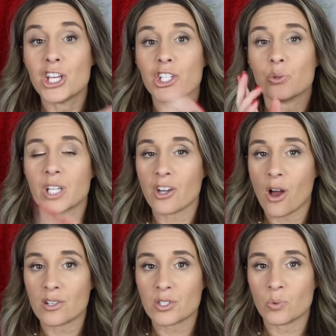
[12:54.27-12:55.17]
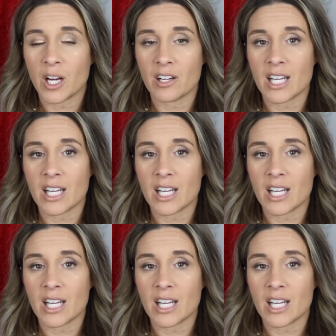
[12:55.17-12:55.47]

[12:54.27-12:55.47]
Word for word: You can also wear it